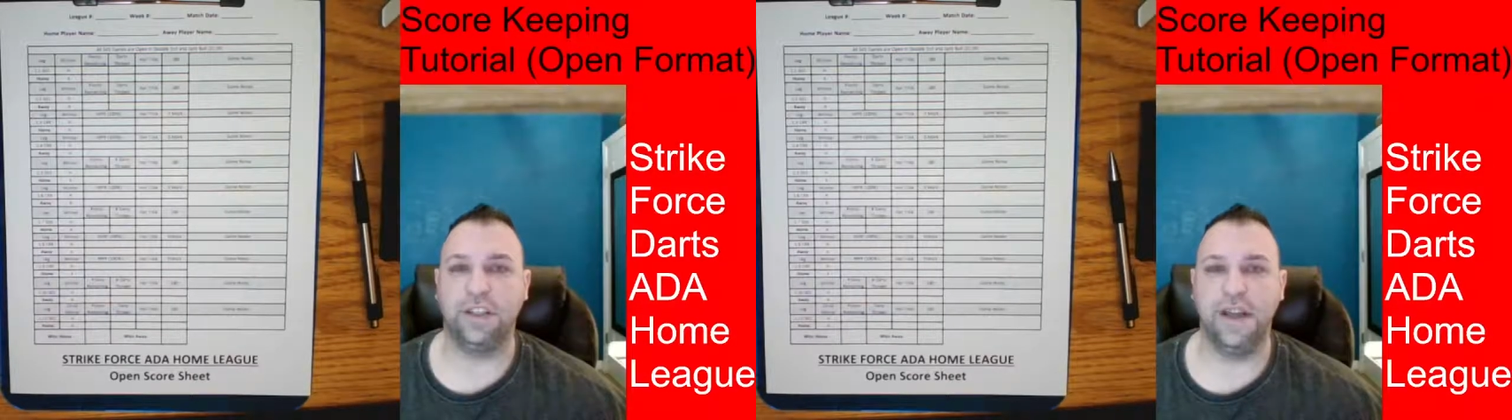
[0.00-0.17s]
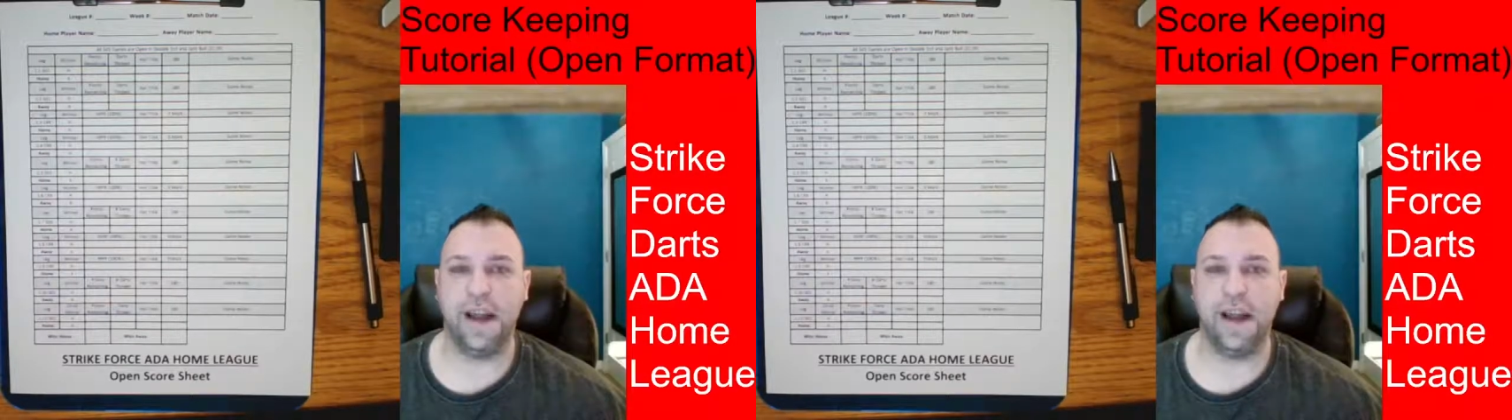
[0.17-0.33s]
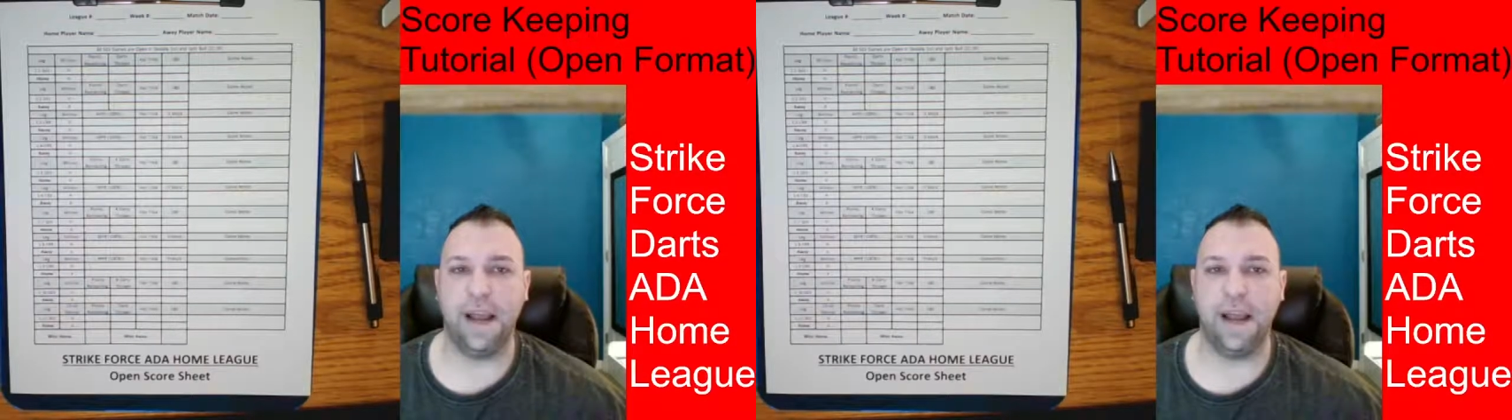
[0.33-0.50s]
and
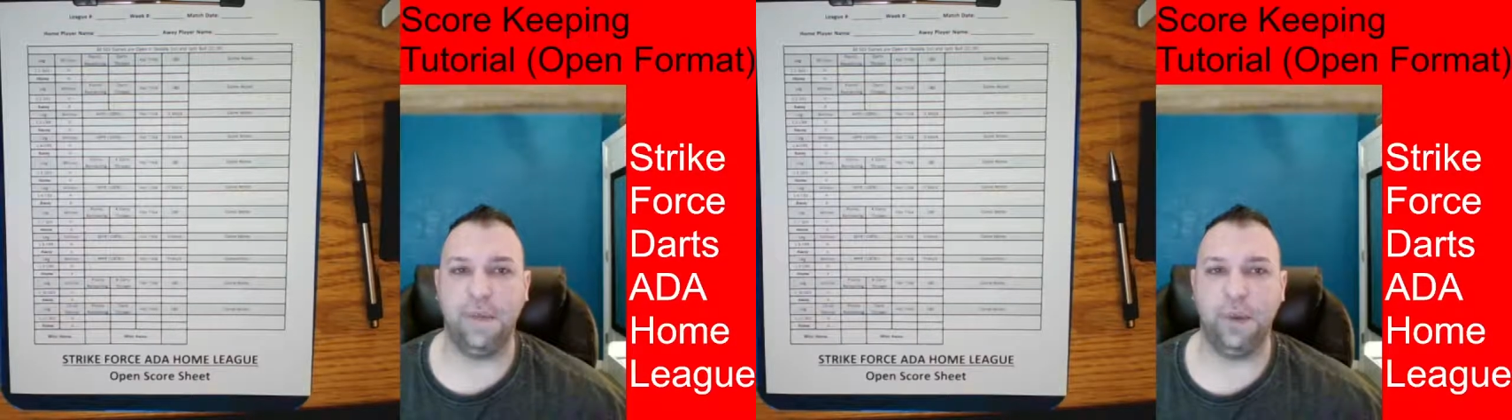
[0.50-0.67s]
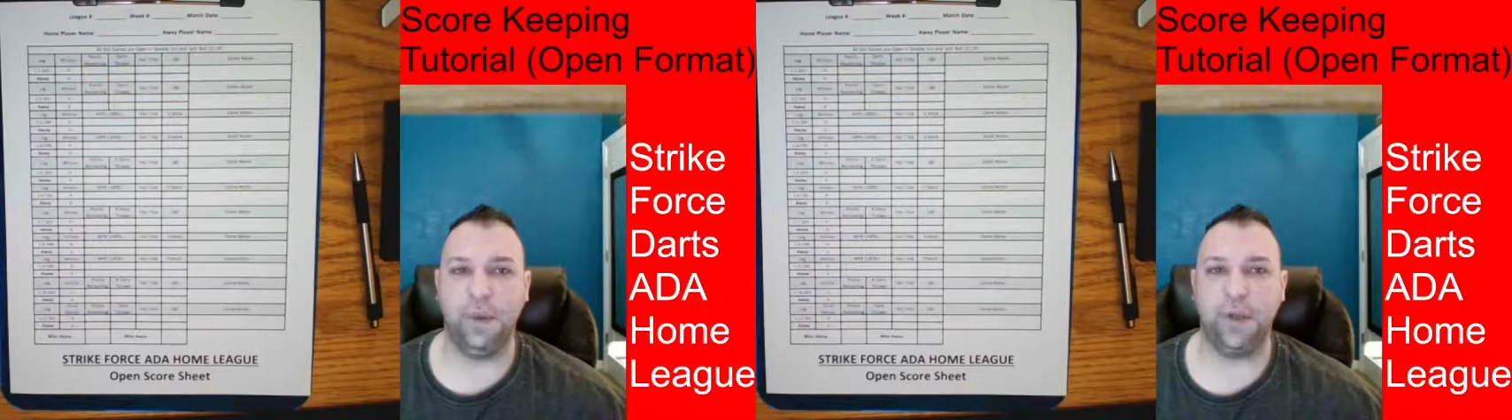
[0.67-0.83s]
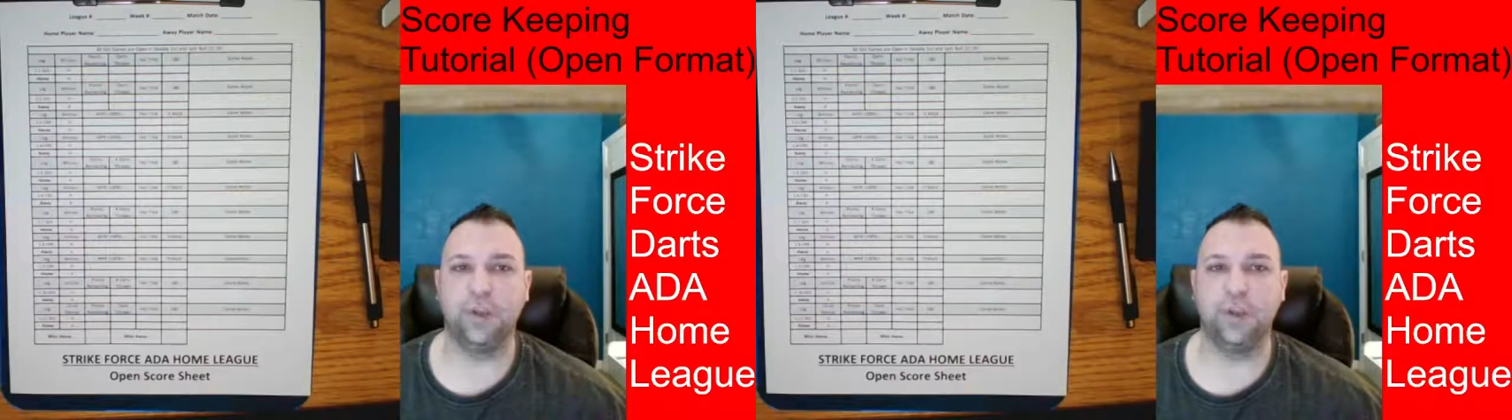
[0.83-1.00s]
I am doing
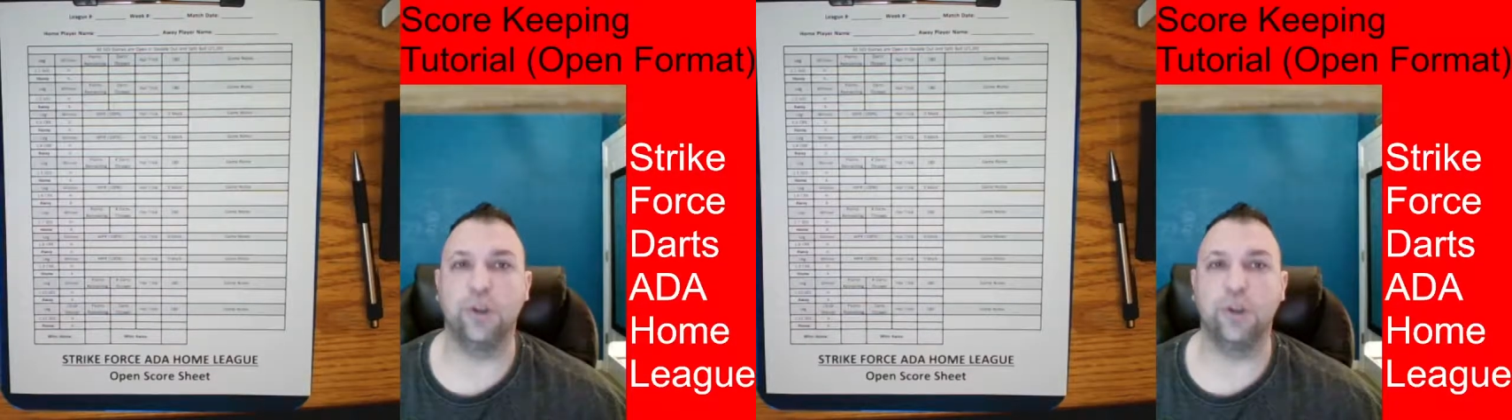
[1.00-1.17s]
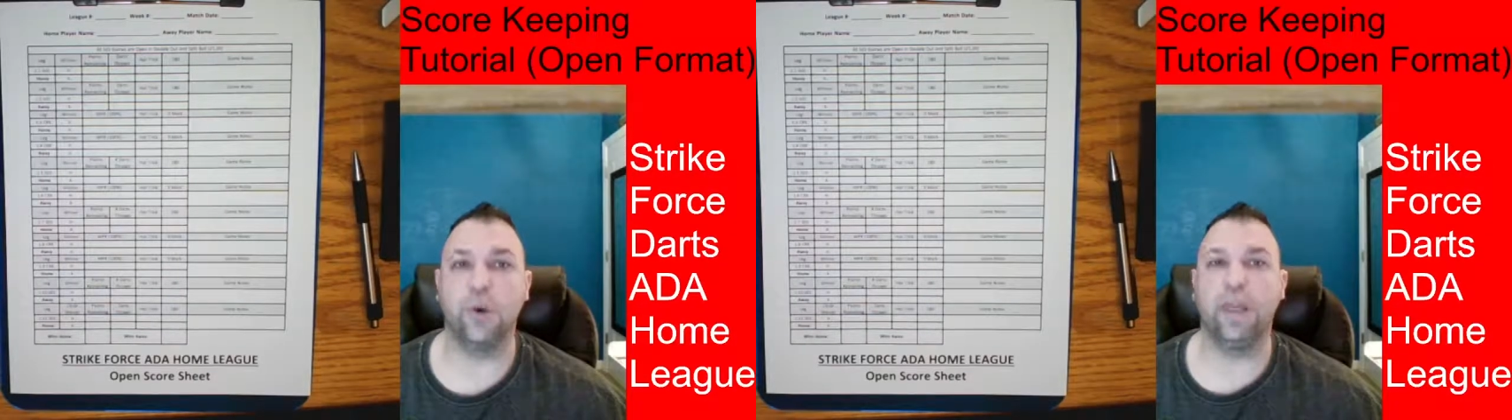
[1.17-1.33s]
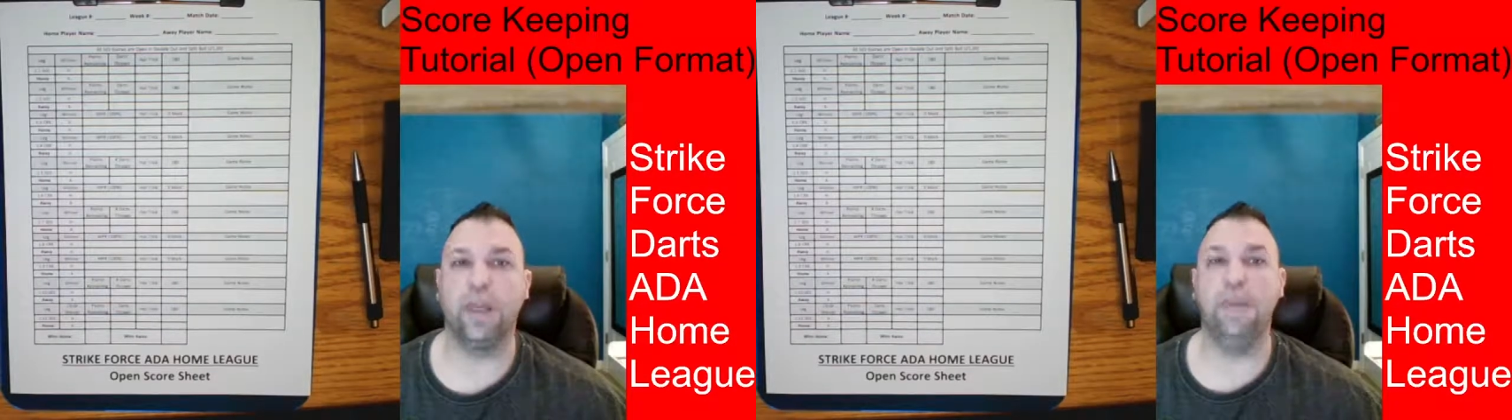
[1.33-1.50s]
your
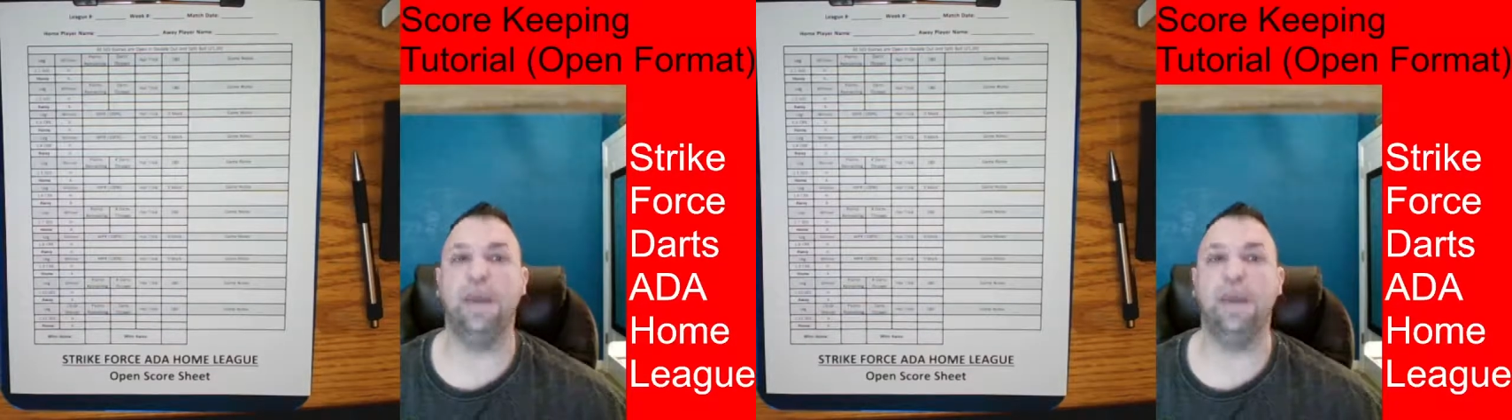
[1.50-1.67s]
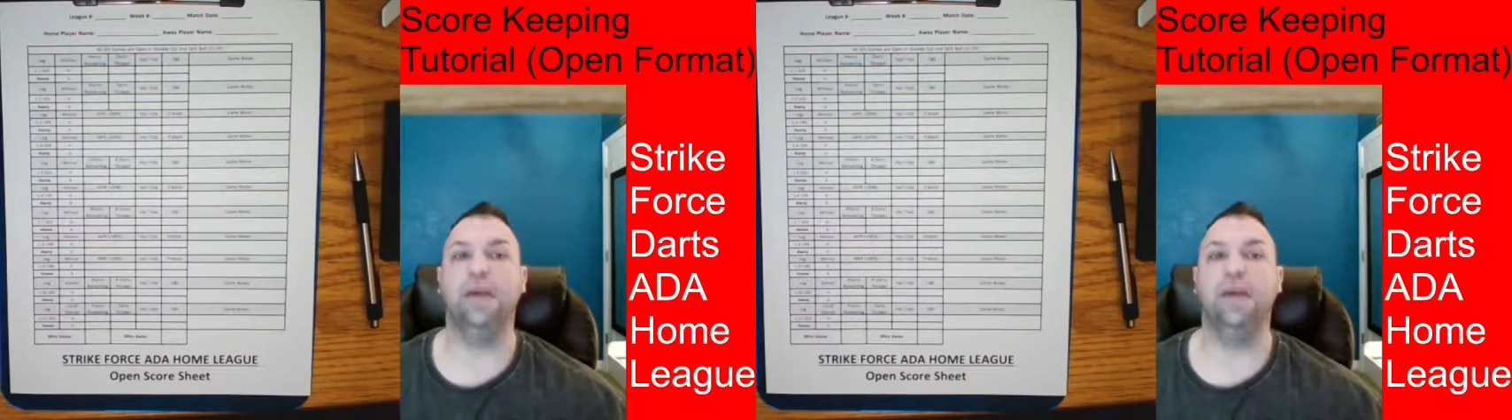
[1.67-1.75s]
scorekeeping